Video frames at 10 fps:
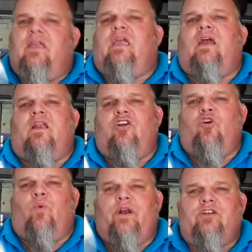Get a
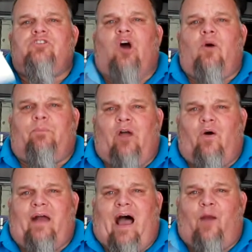new one. Don't blow
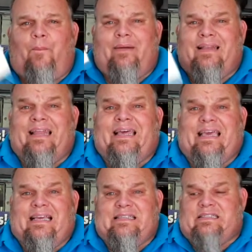it out,
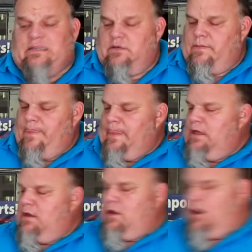please.
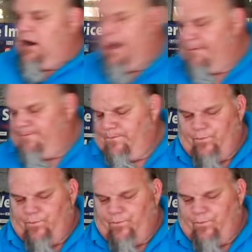All right.